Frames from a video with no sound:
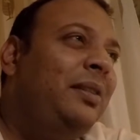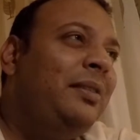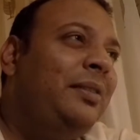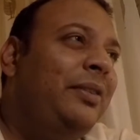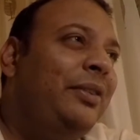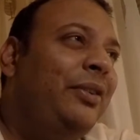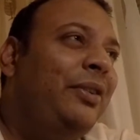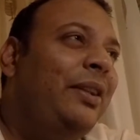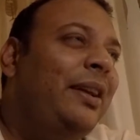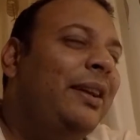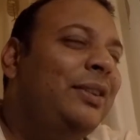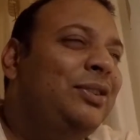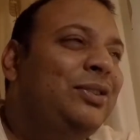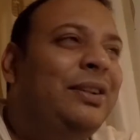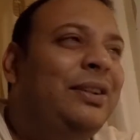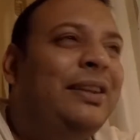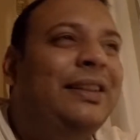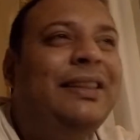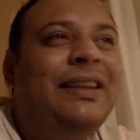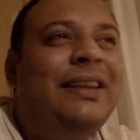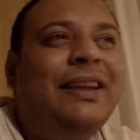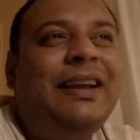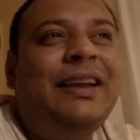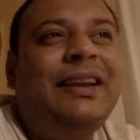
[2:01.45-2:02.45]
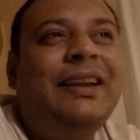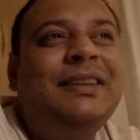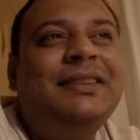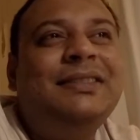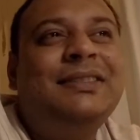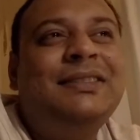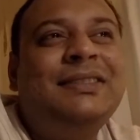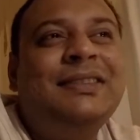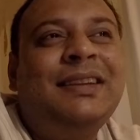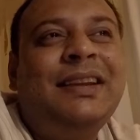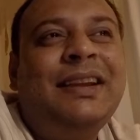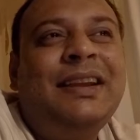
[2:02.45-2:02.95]
you're actually there
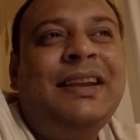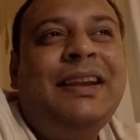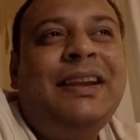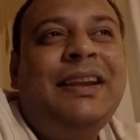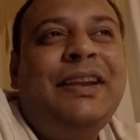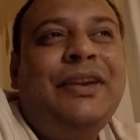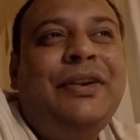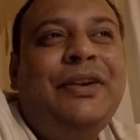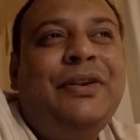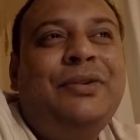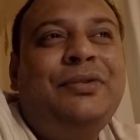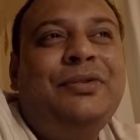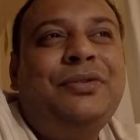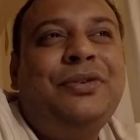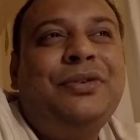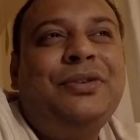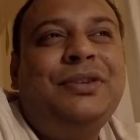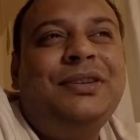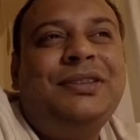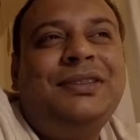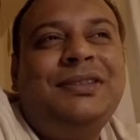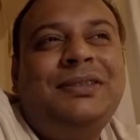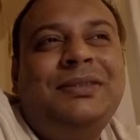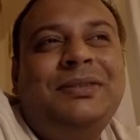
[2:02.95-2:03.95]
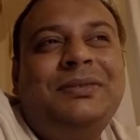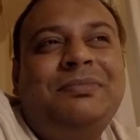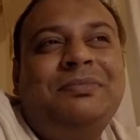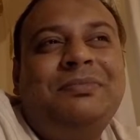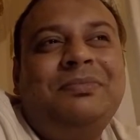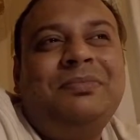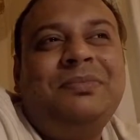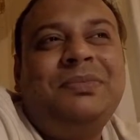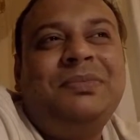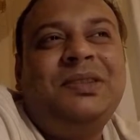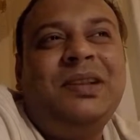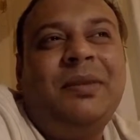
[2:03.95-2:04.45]
is you, you
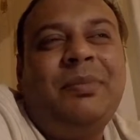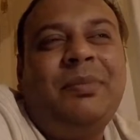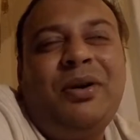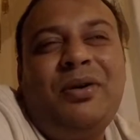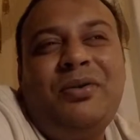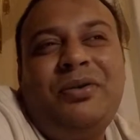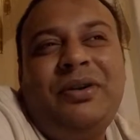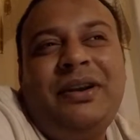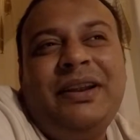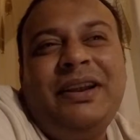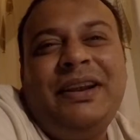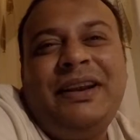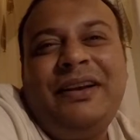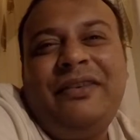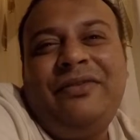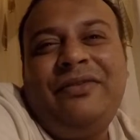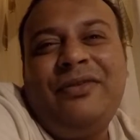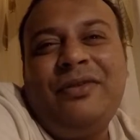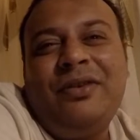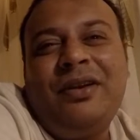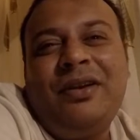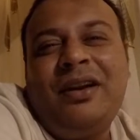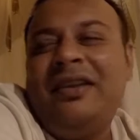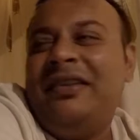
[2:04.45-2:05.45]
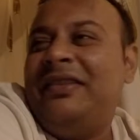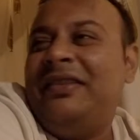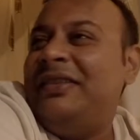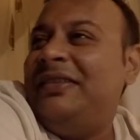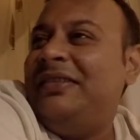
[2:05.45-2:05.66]
just somehow take it for granted